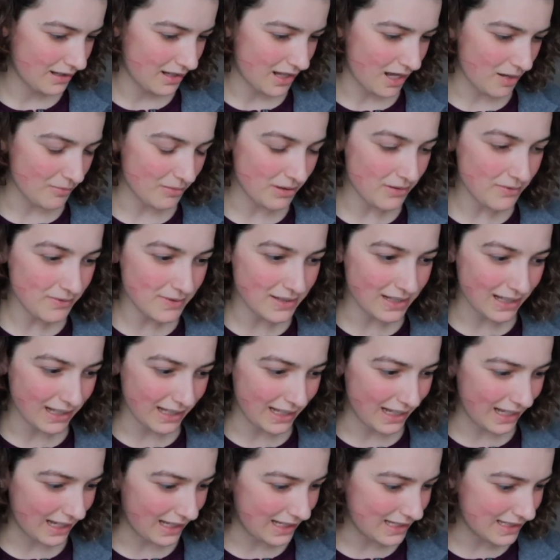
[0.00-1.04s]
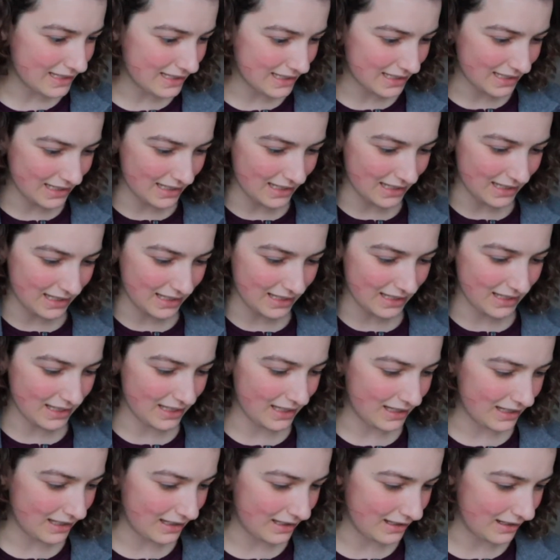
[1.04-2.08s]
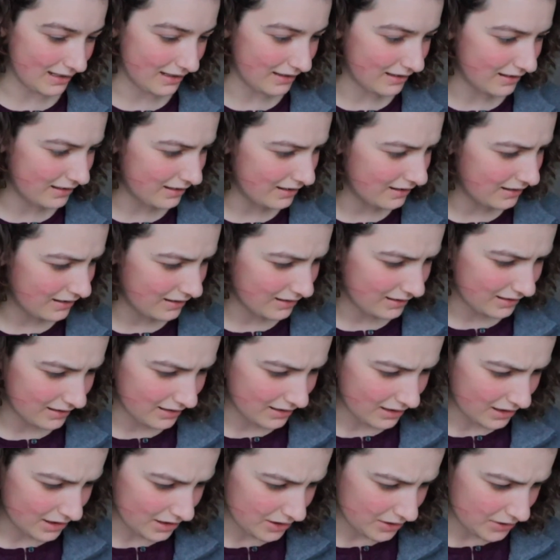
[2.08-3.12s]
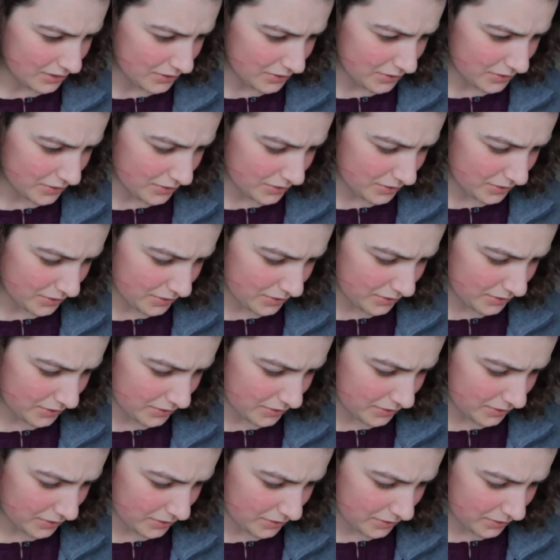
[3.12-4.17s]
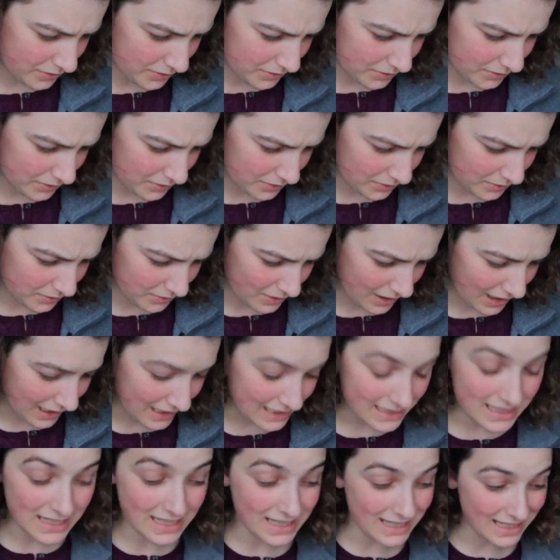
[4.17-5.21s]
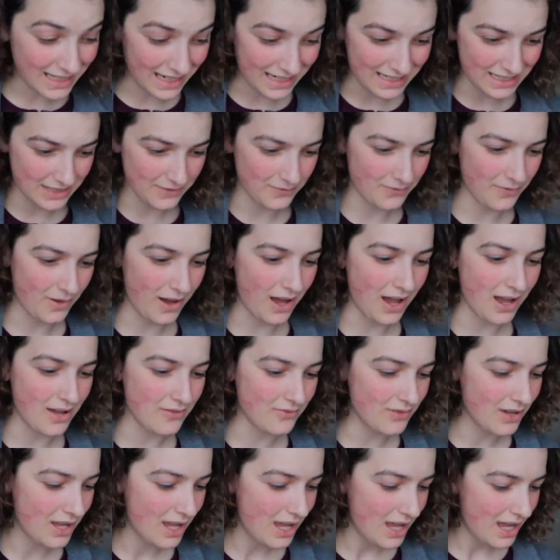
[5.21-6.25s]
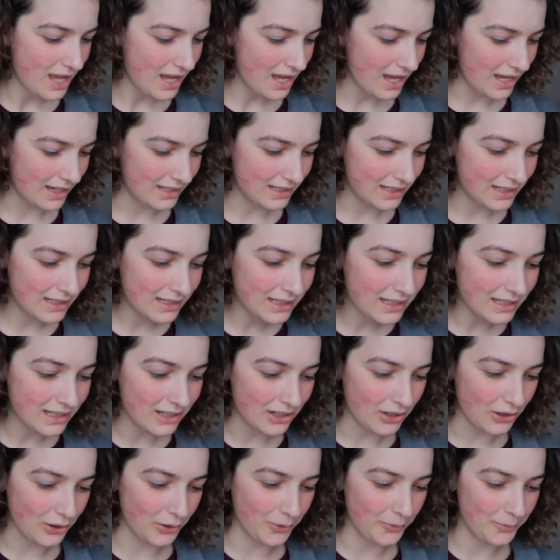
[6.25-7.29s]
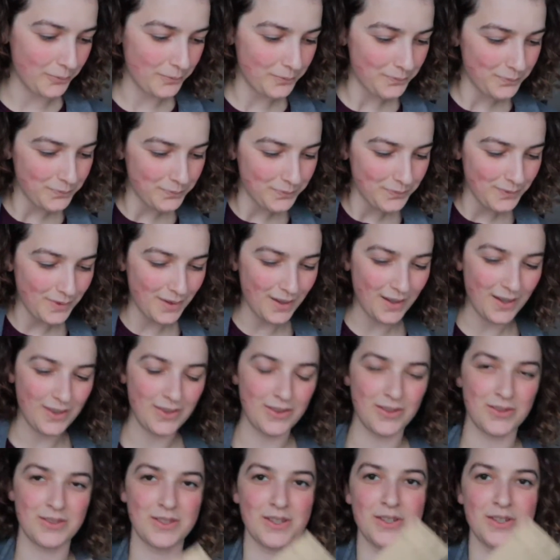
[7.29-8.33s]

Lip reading: believe it was like 1895. And in here, there's a